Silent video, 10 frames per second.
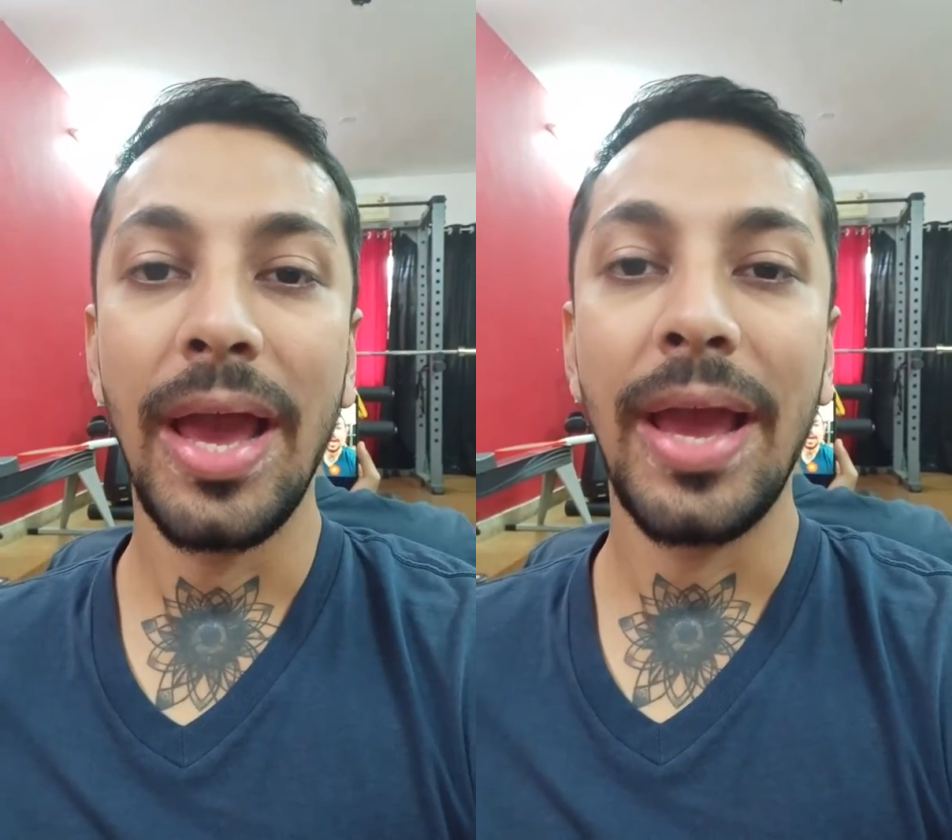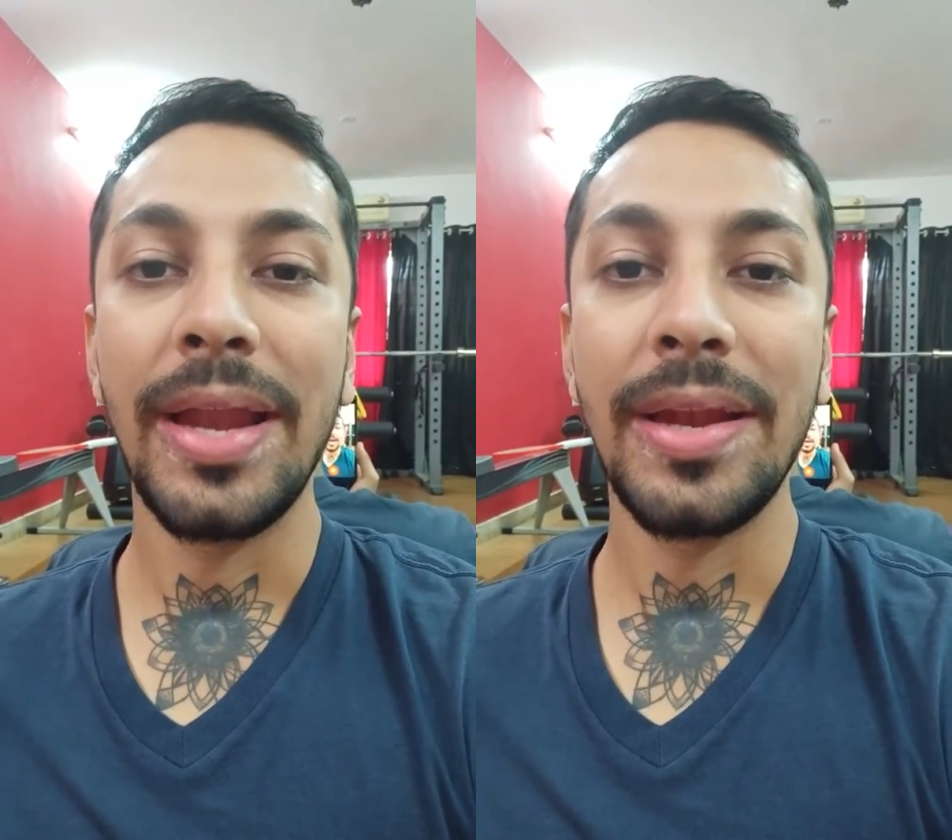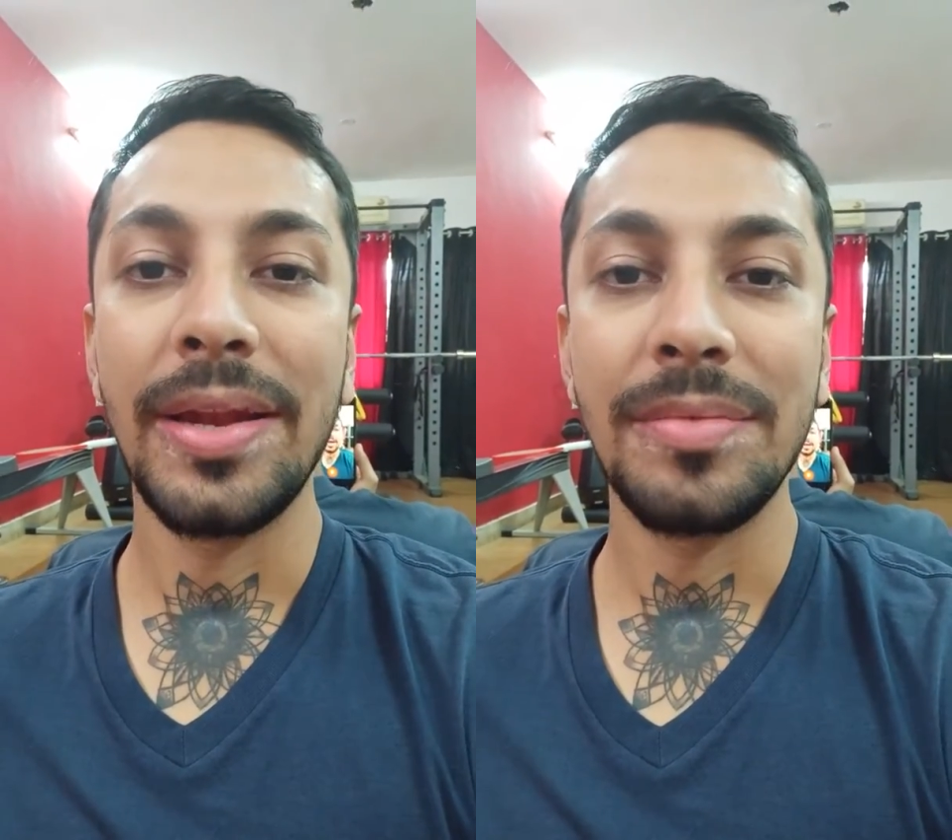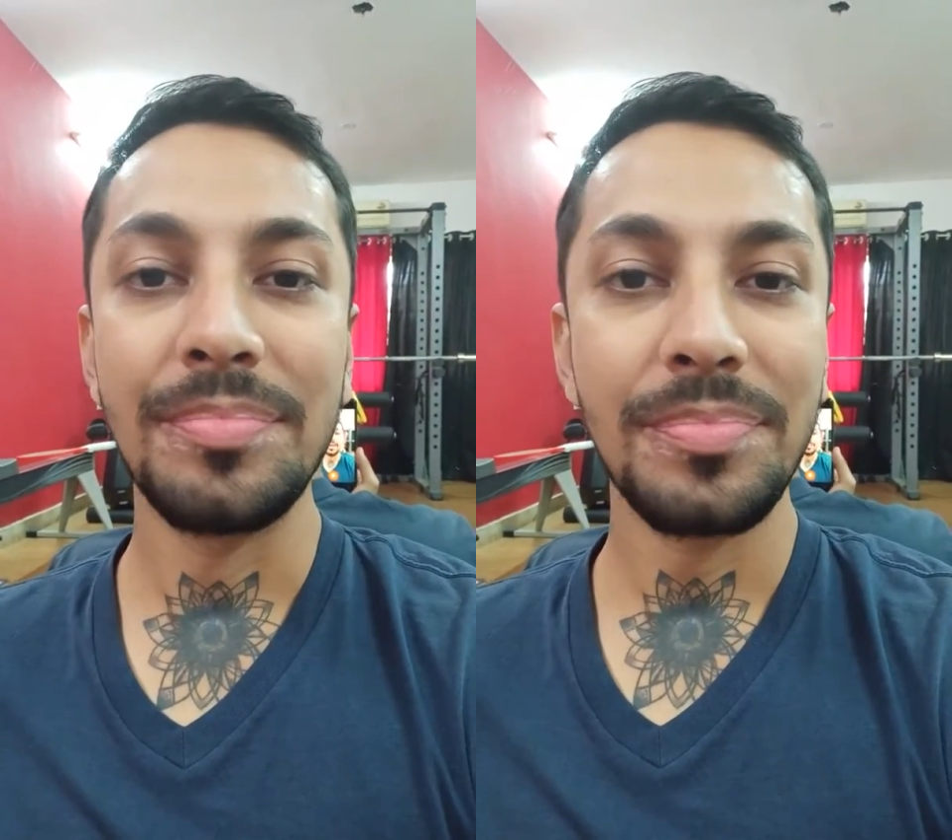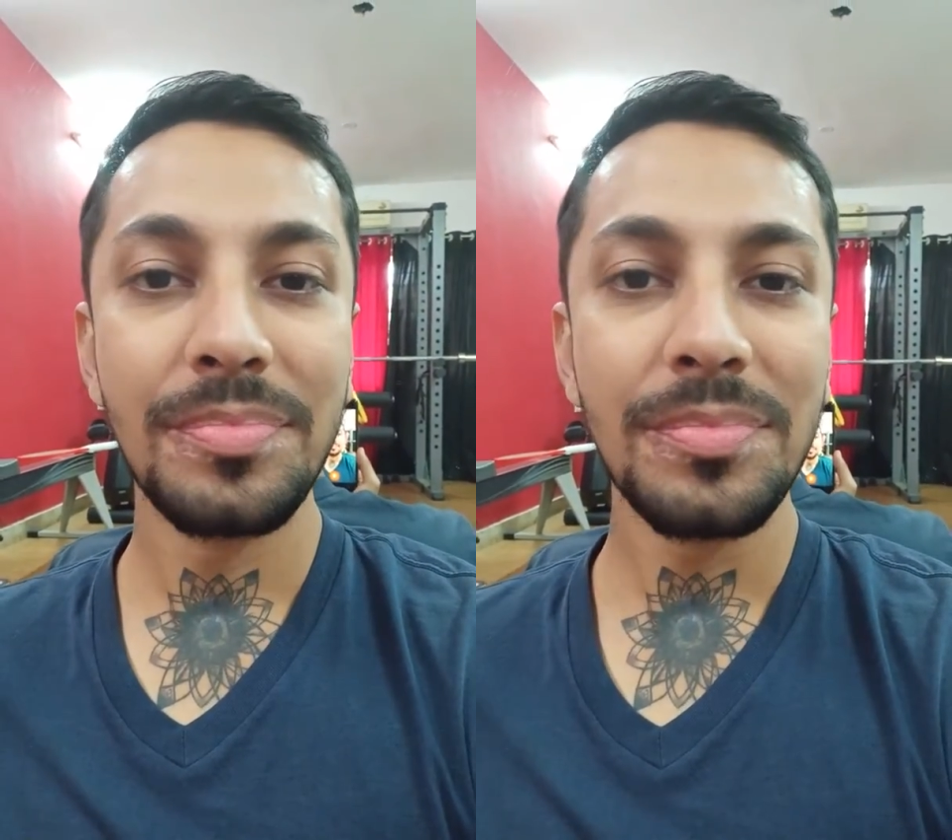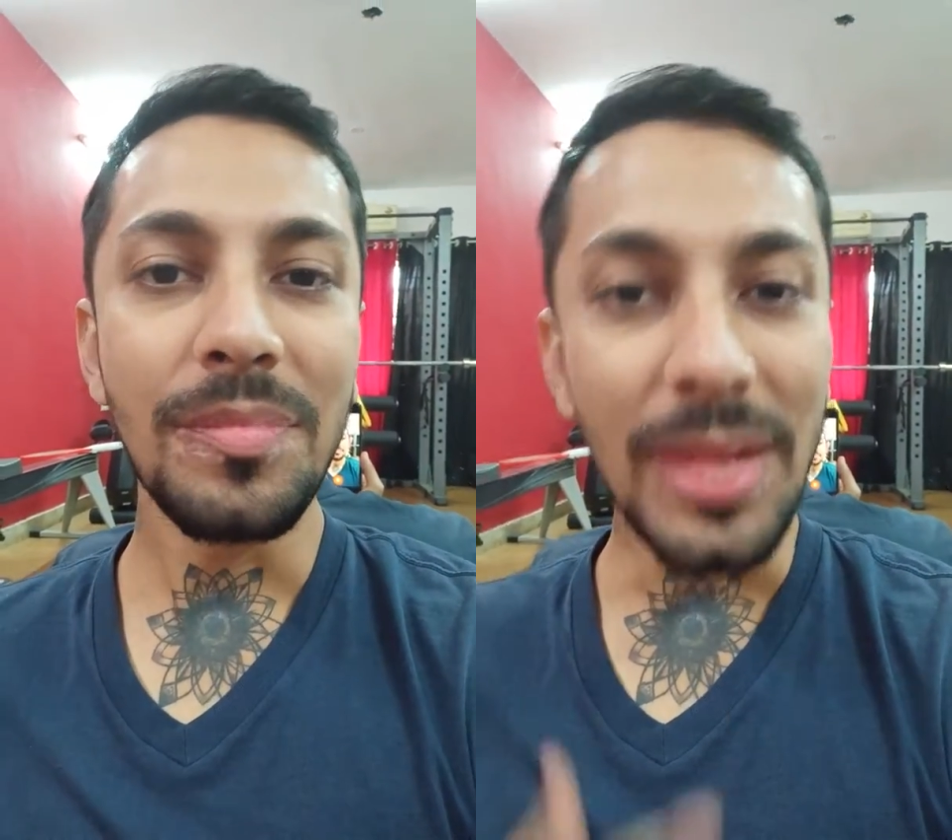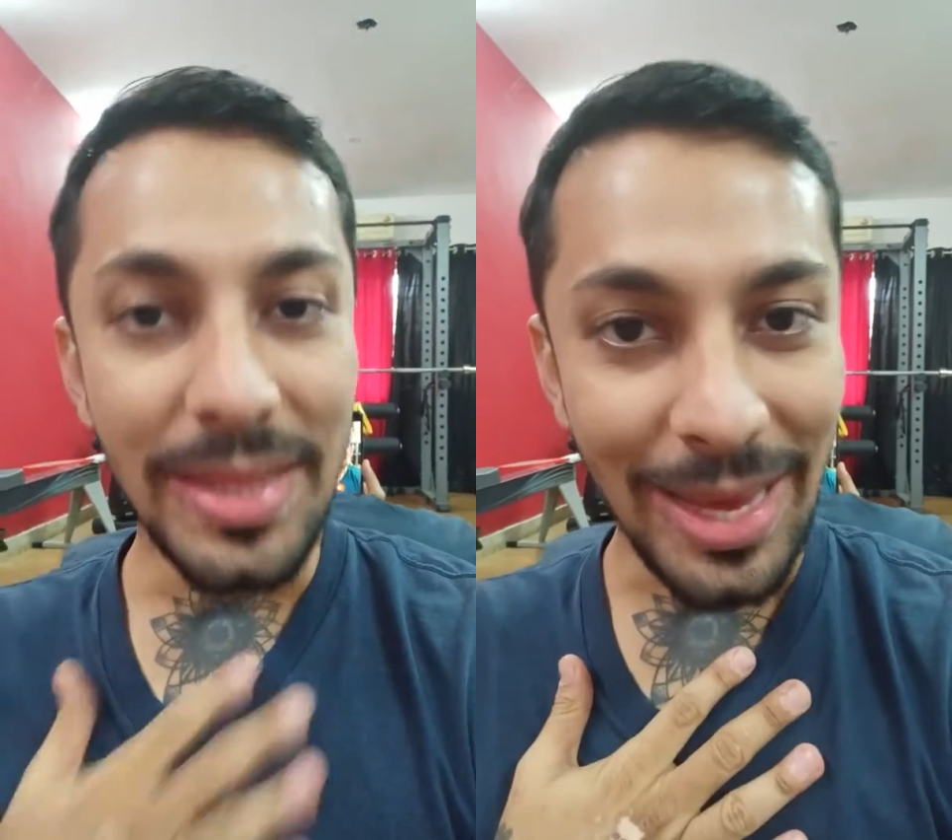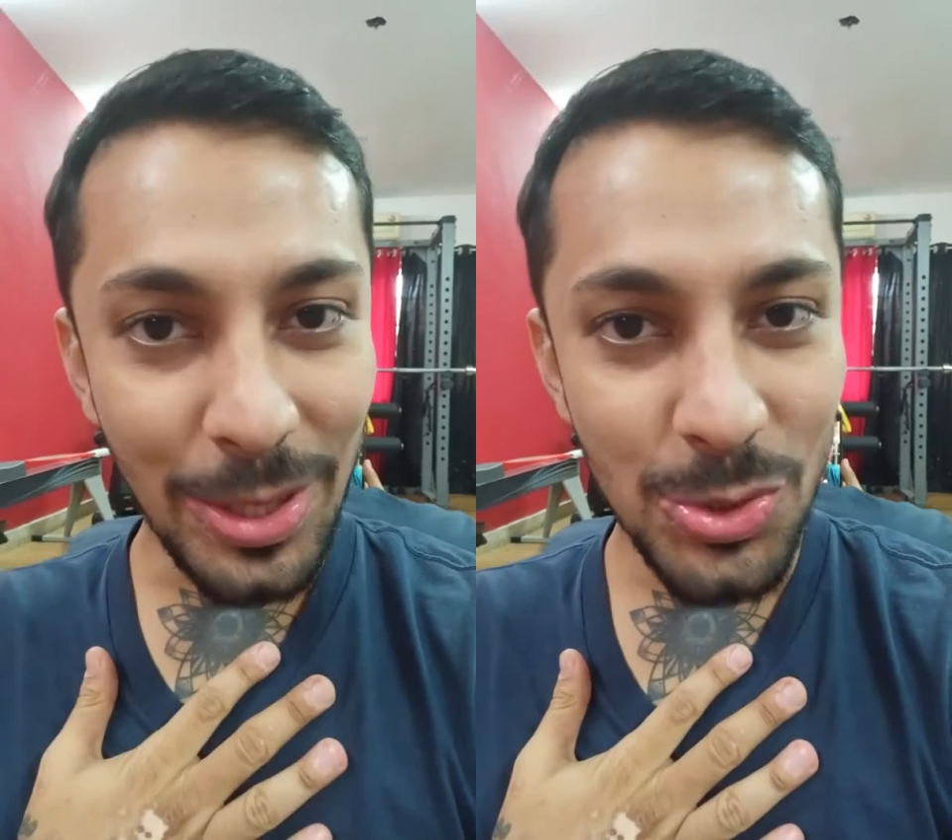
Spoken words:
And thank